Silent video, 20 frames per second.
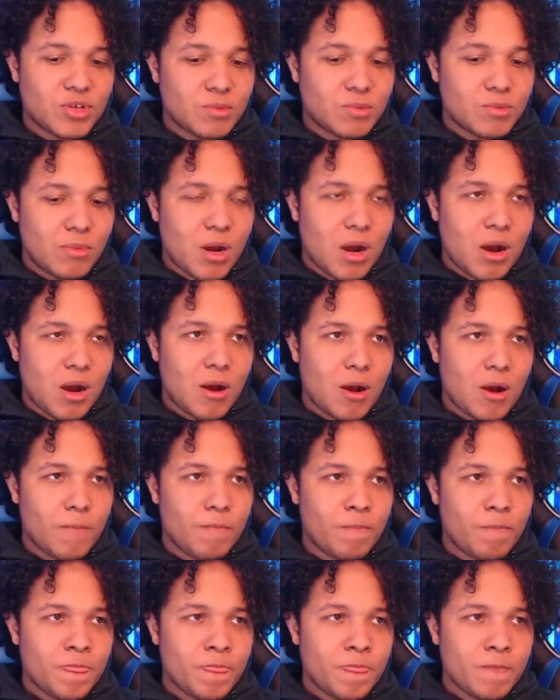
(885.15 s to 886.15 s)

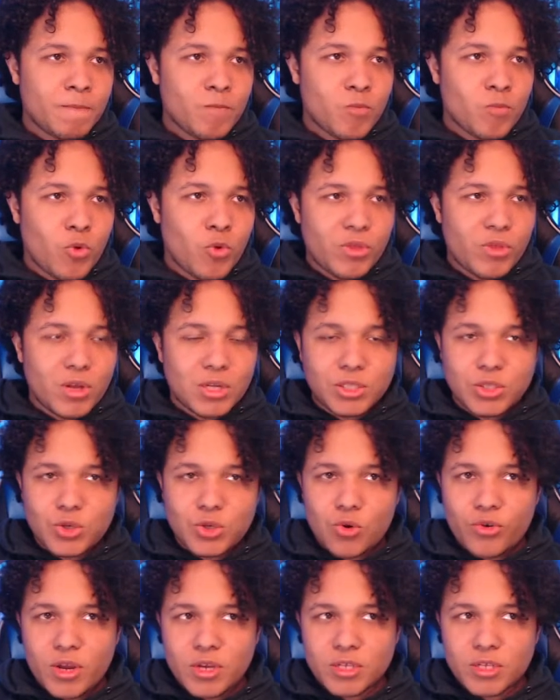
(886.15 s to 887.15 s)
With
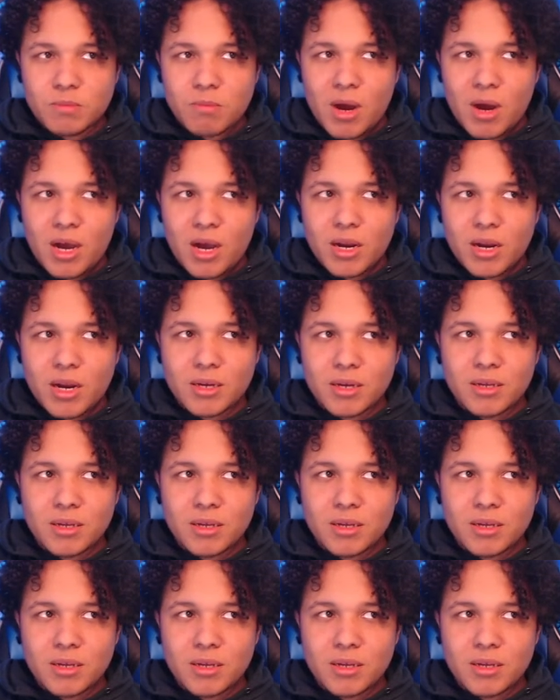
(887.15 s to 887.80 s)
Artoria's mana.